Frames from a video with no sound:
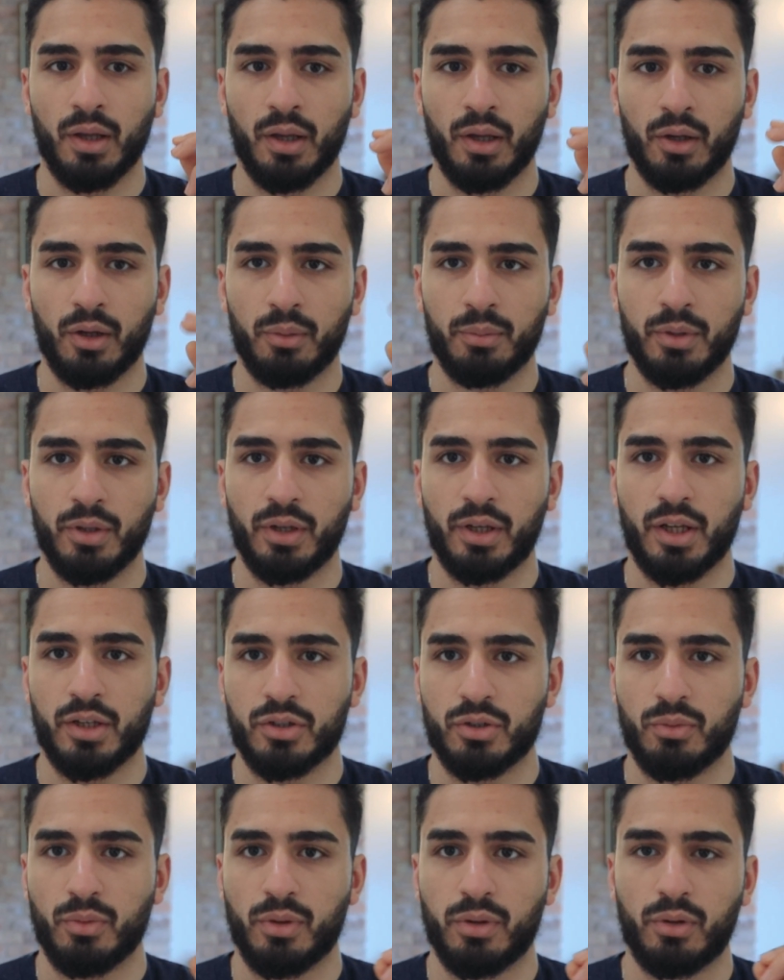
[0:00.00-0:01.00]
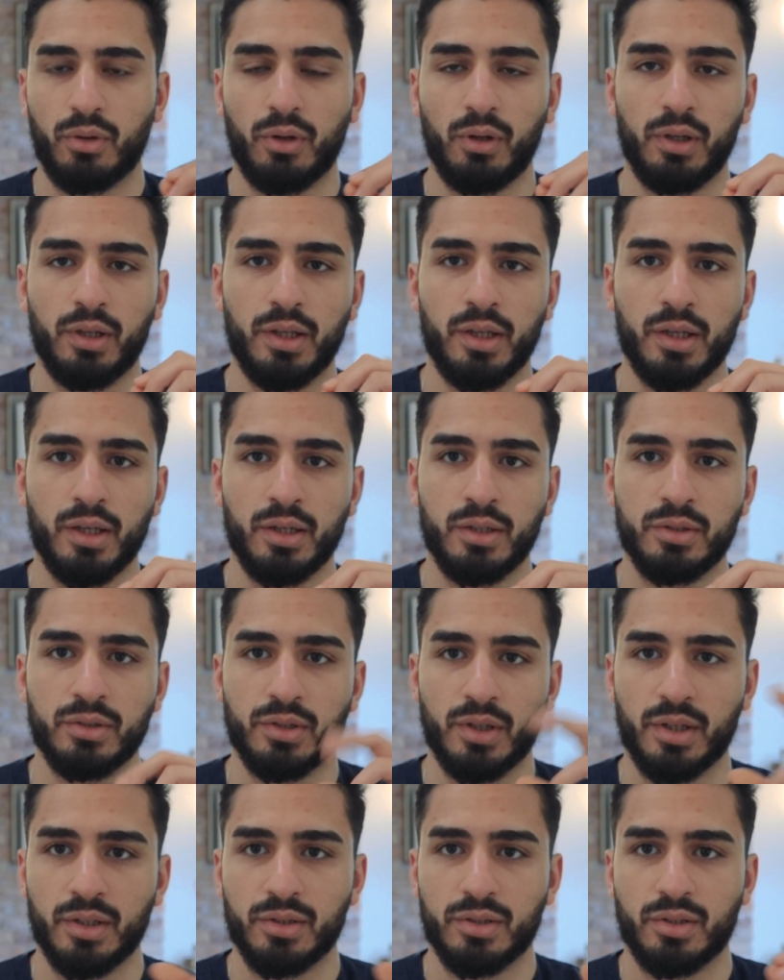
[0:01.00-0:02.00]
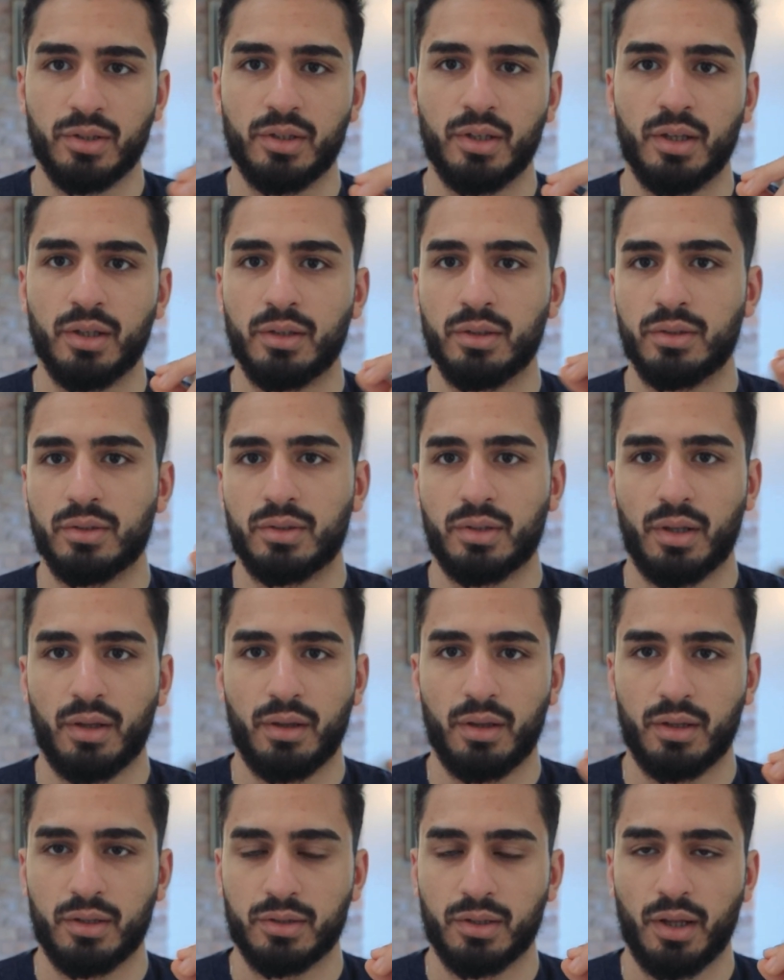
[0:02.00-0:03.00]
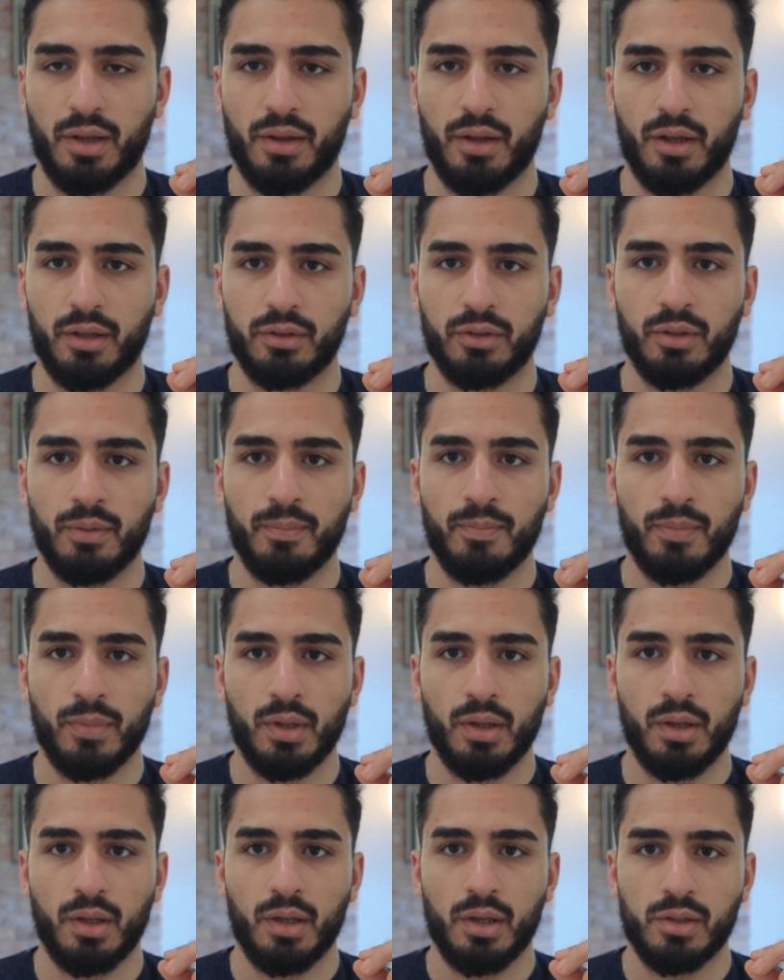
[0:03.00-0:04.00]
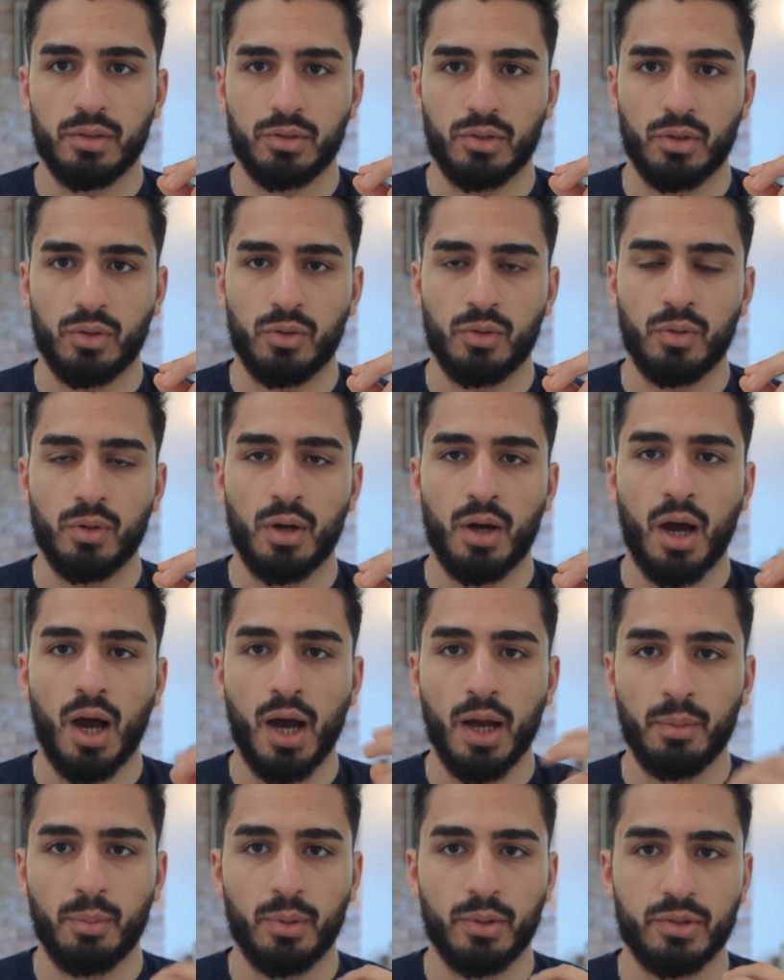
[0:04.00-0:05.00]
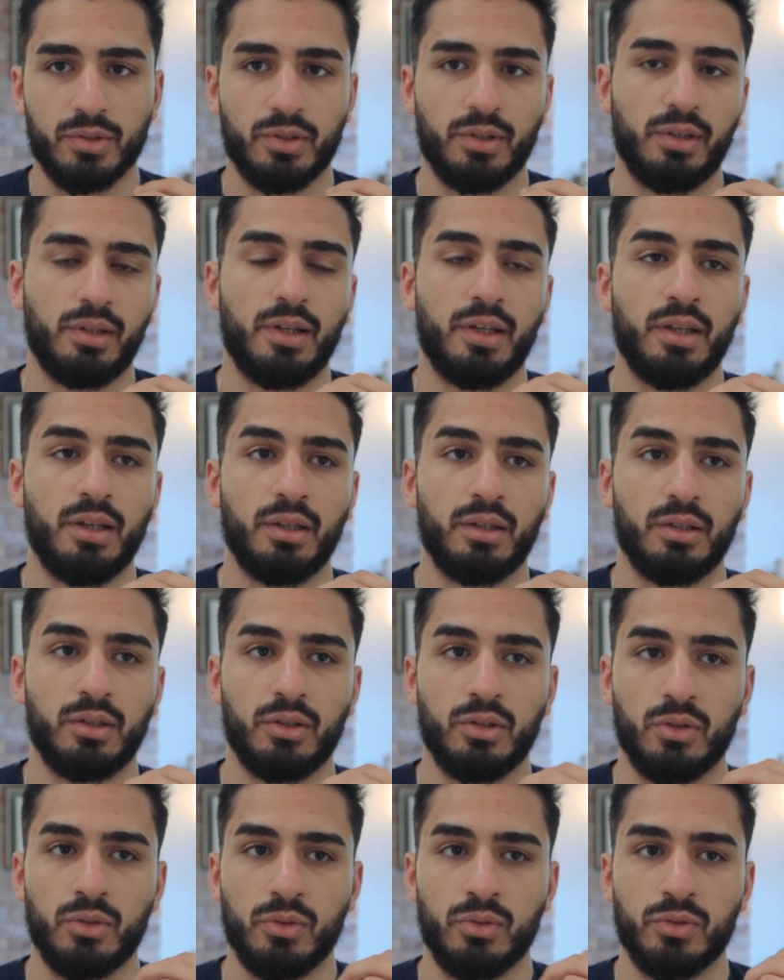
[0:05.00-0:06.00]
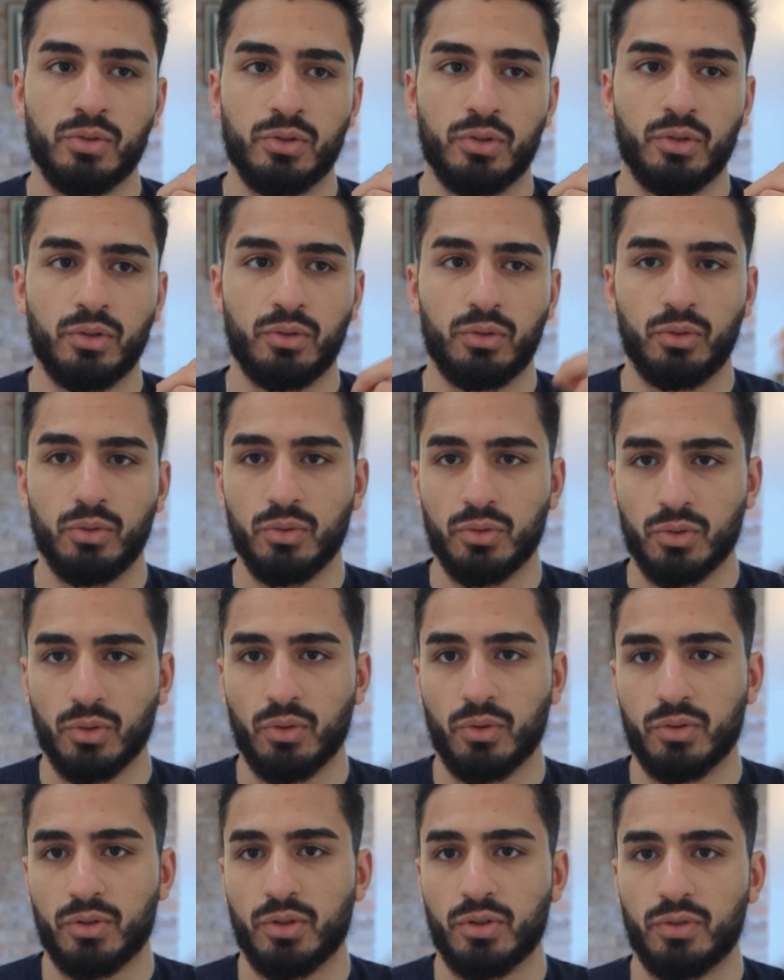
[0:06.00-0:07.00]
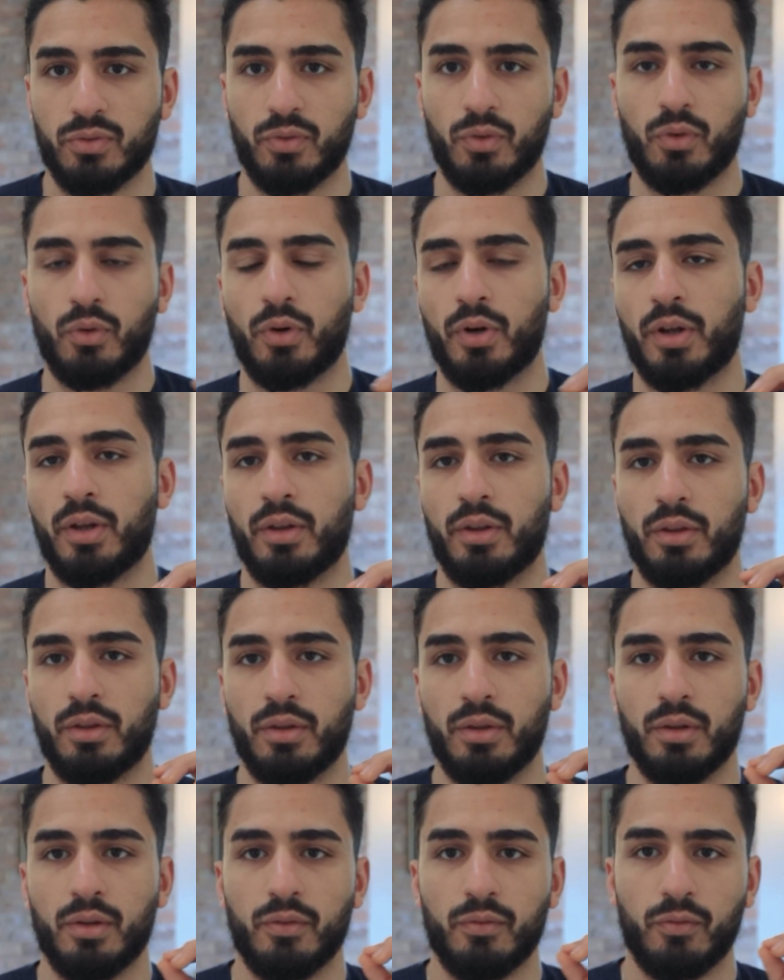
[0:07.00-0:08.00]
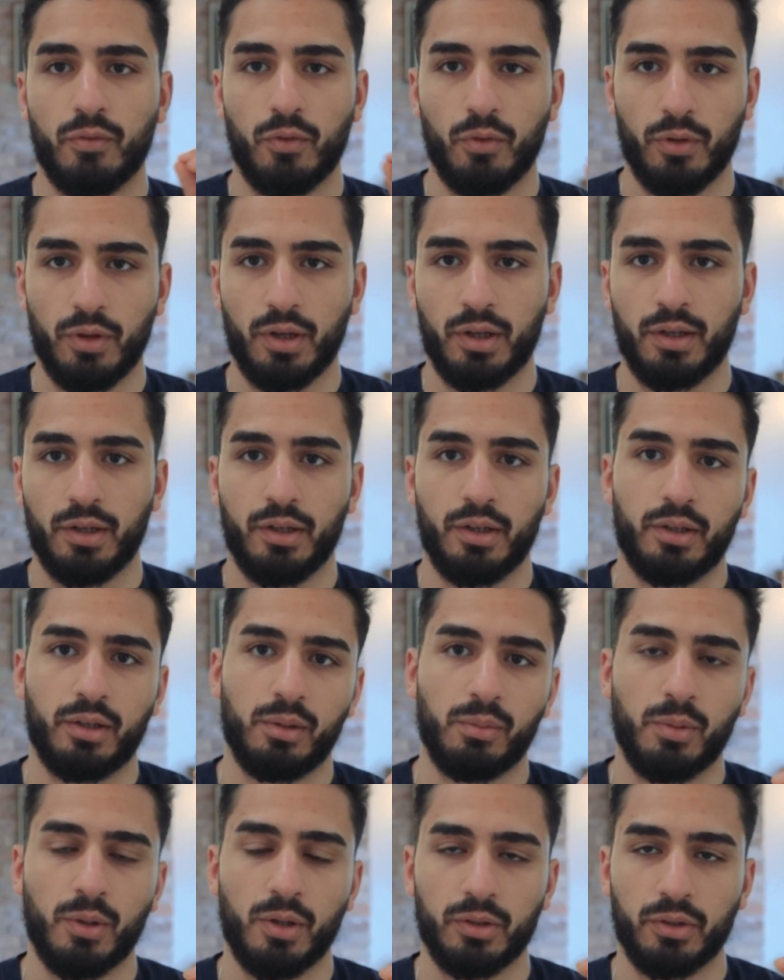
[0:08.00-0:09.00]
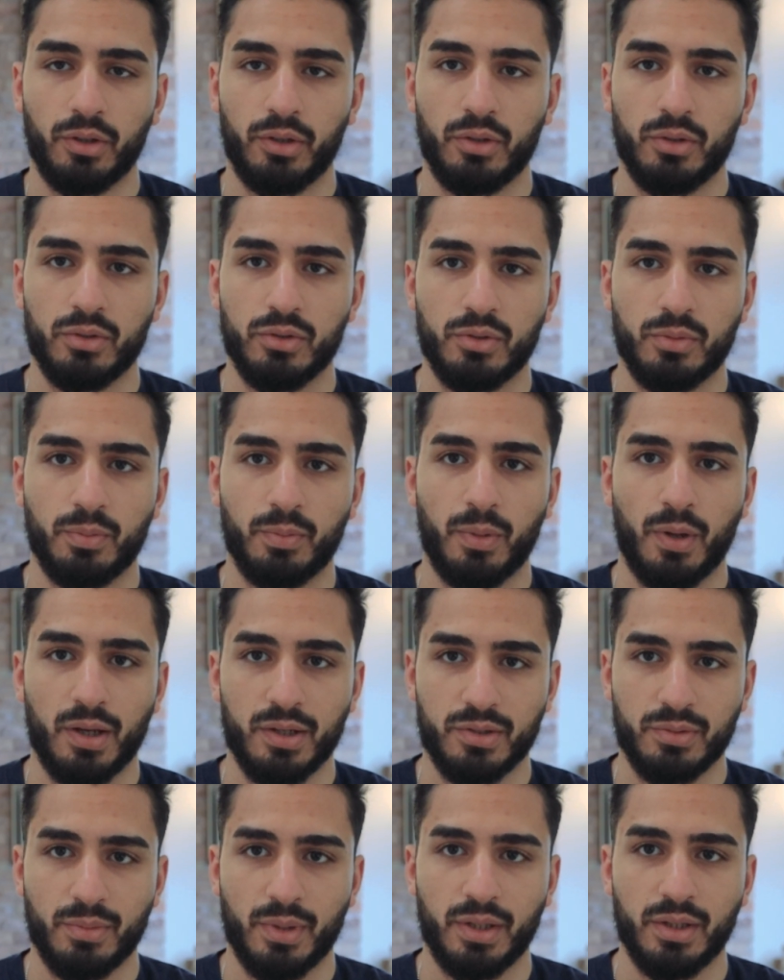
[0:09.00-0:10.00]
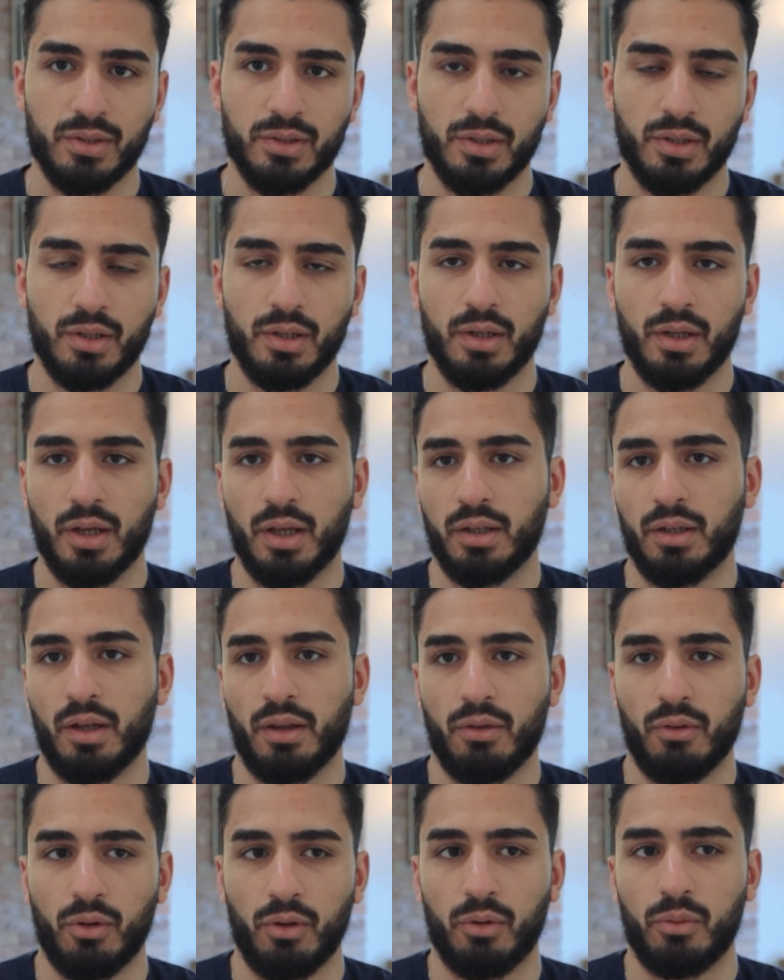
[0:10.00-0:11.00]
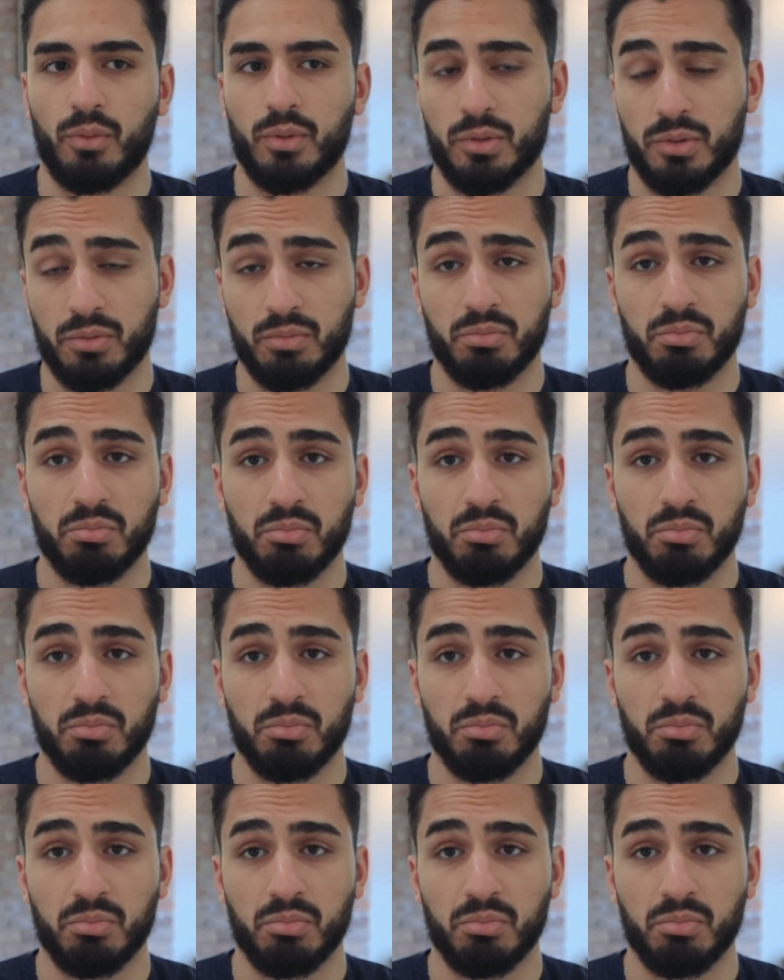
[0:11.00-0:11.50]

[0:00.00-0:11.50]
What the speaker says: communication with colleagues, incidents, and things like that. So I personally used two sources for it. For the clinical part, I used Past Medicine, and I thought it was